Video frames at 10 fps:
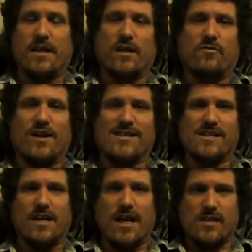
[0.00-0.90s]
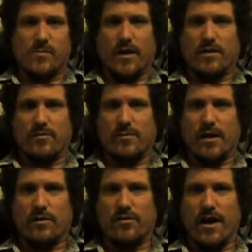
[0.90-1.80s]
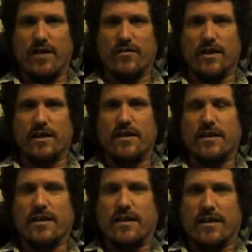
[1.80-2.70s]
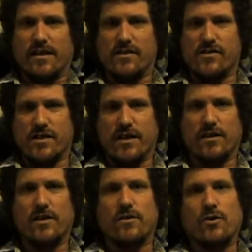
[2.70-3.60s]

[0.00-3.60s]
interesting aspect about gravity is that